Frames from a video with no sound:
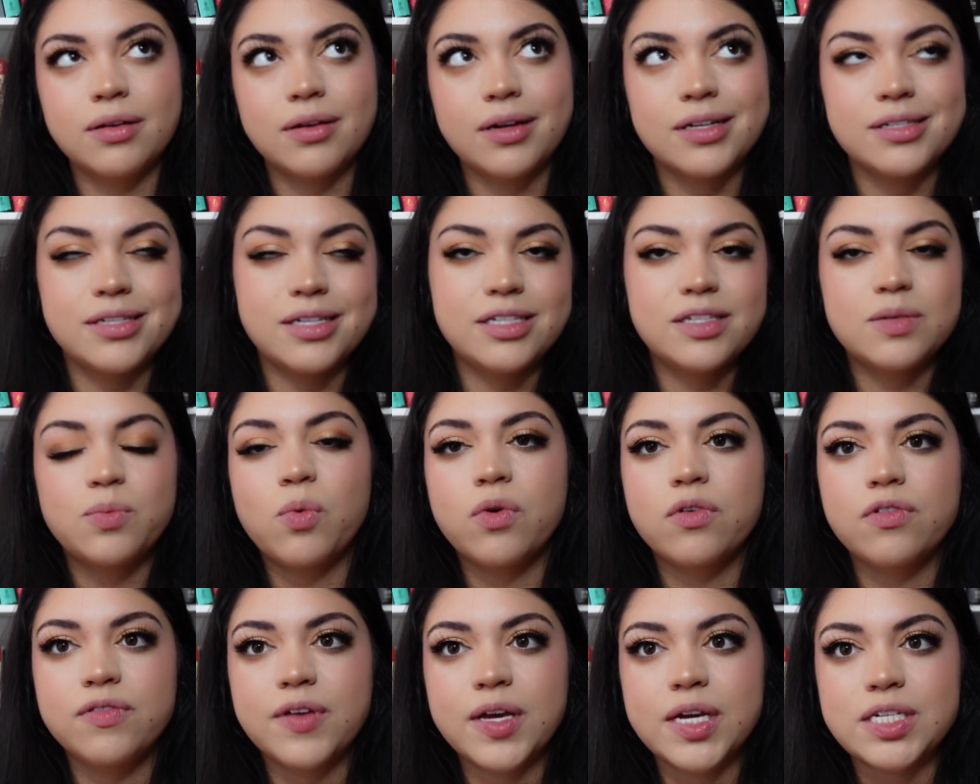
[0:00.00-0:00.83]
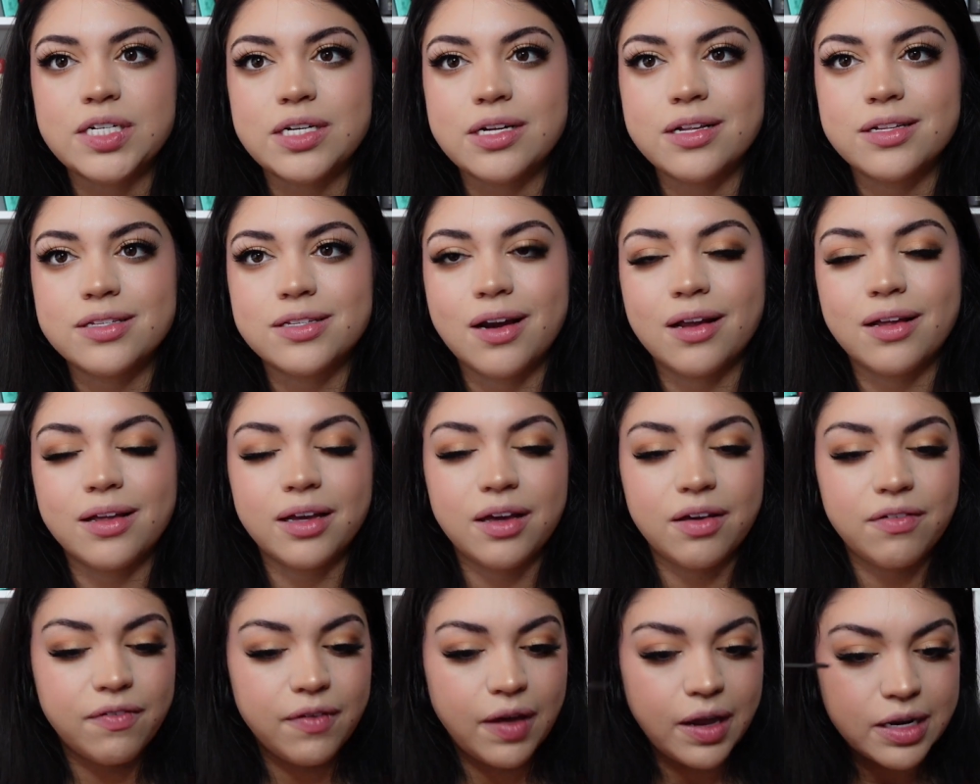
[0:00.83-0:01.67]
because this is more fiction. It's not
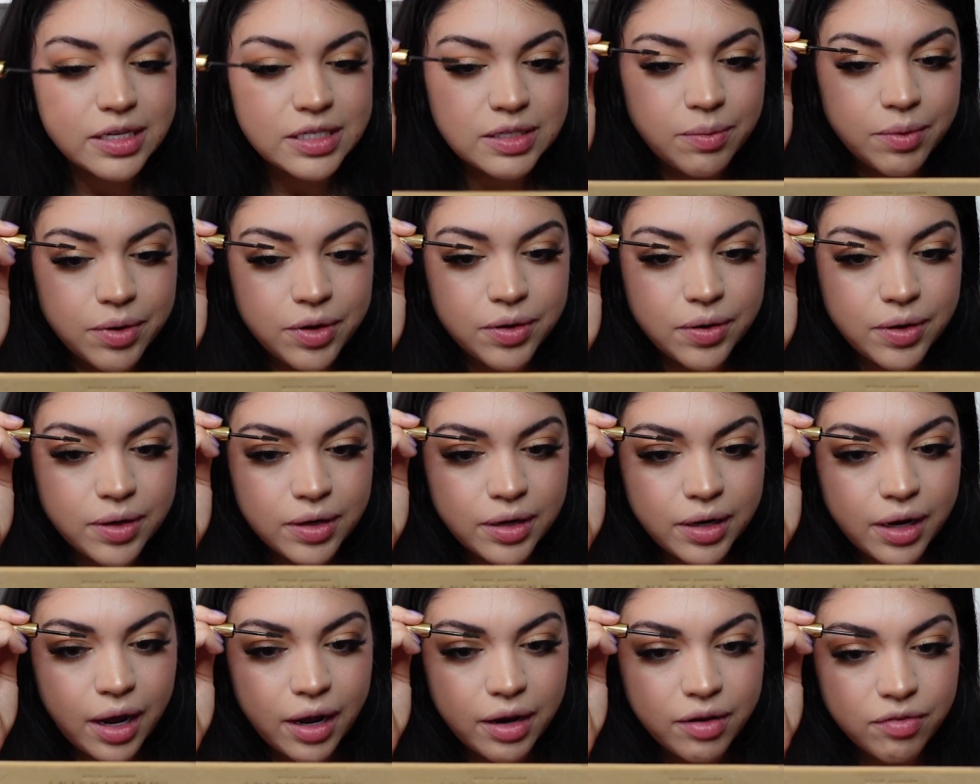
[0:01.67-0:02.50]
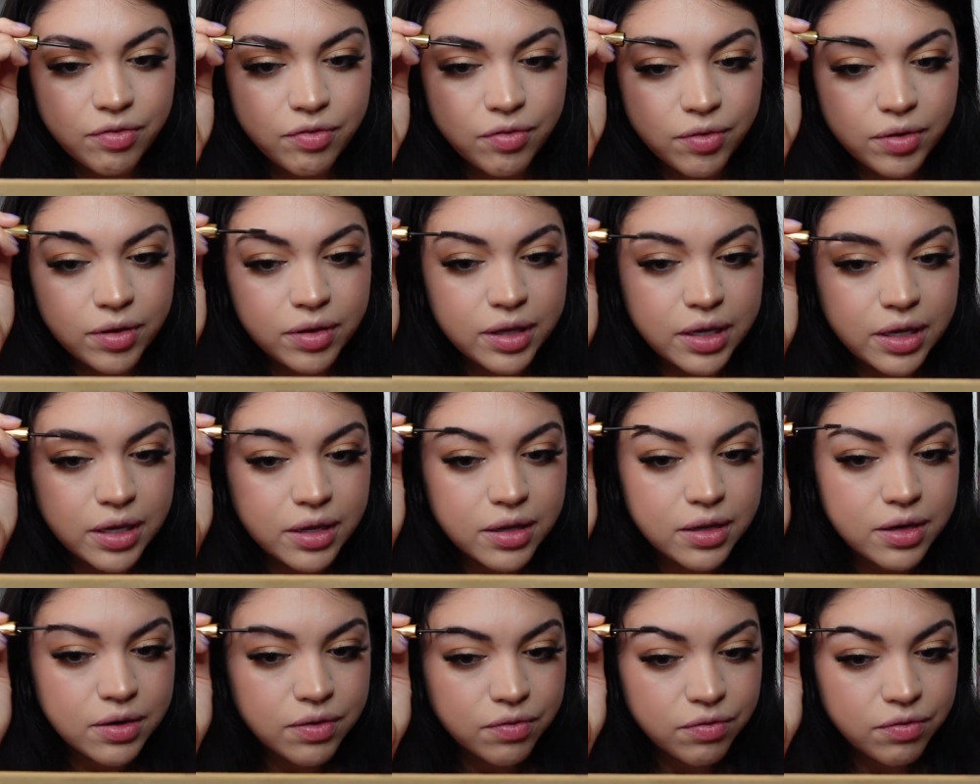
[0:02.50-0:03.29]
like a fantasy where you can kind of really